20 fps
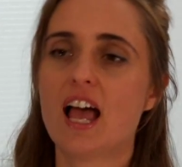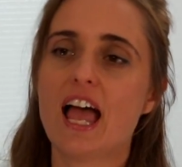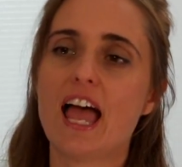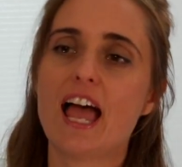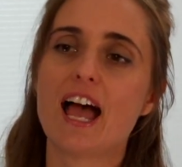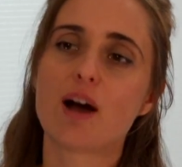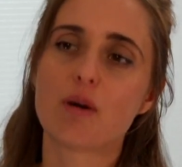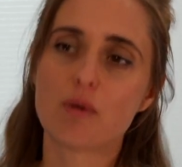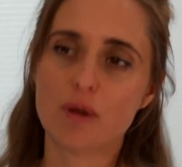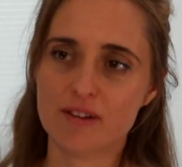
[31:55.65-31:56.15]

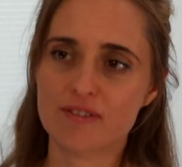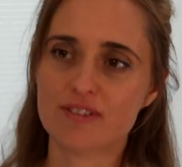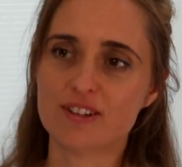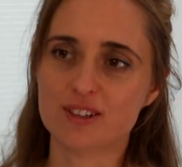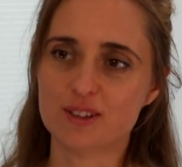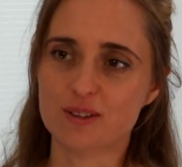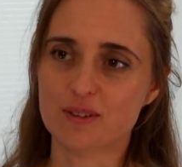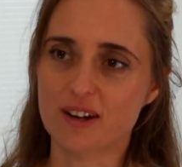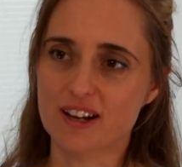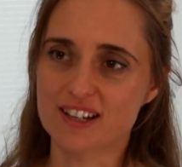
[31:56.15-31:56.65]
However,
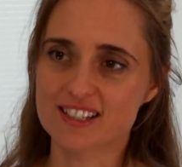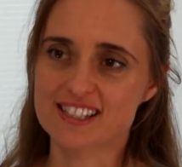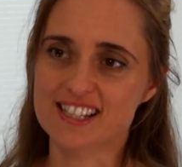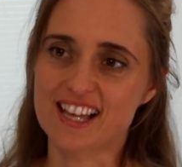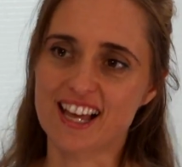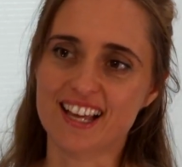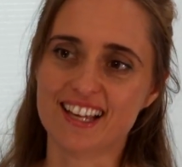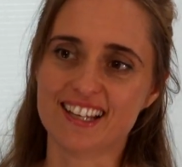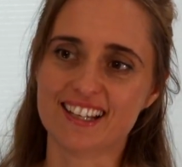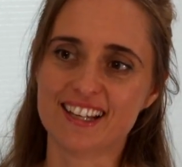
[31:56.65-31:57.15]
you are
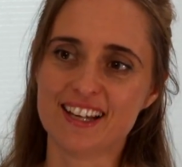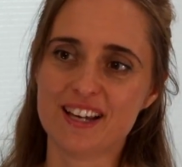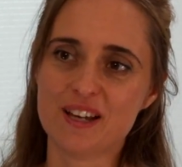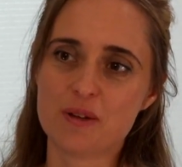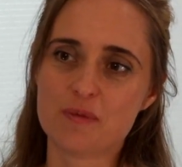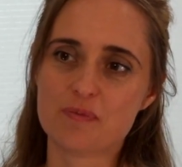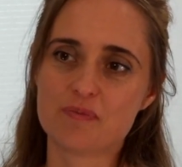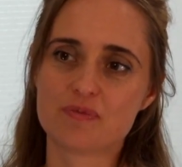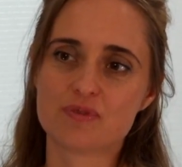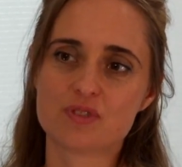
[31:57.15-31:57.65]
saying
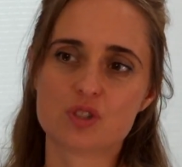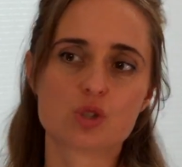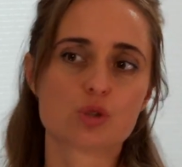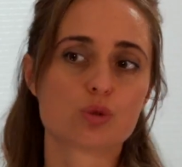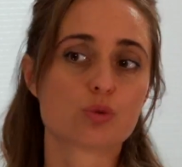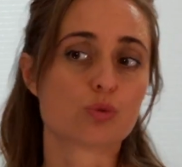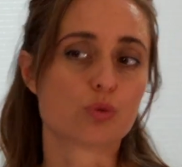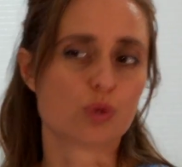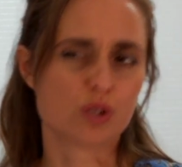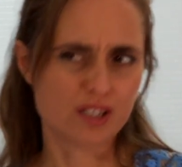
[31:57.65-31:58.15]

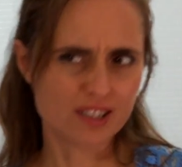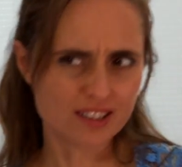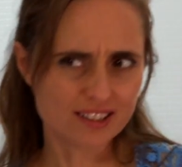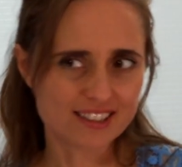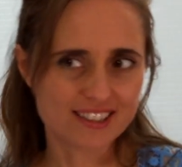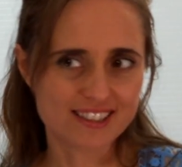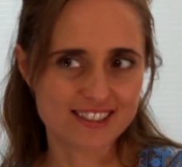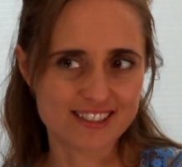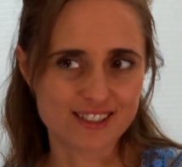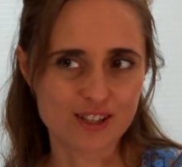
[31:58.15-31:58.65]
to
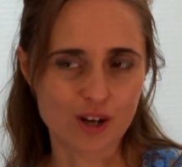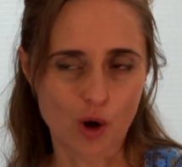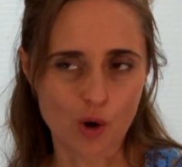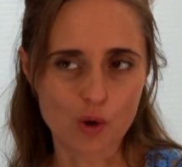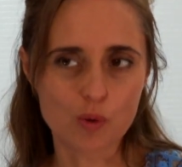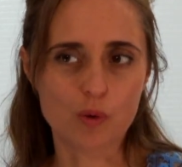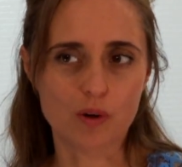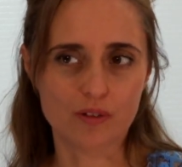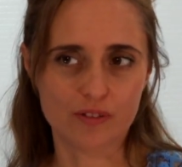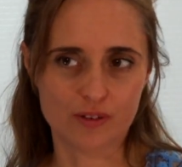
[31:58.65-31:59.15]
really
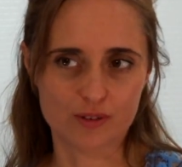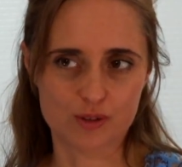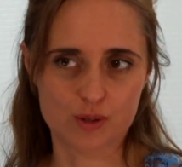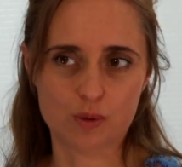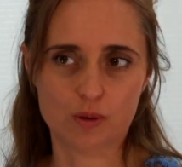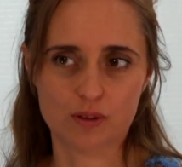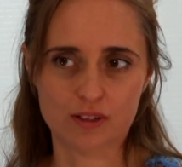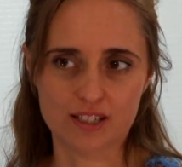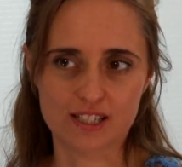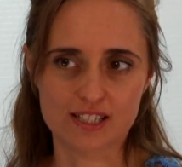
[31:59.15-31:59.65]
know what those
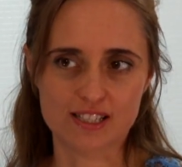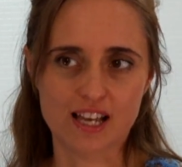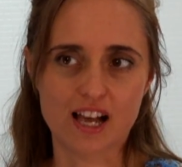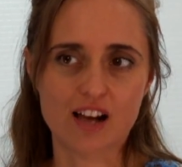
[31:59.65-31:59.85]
qualities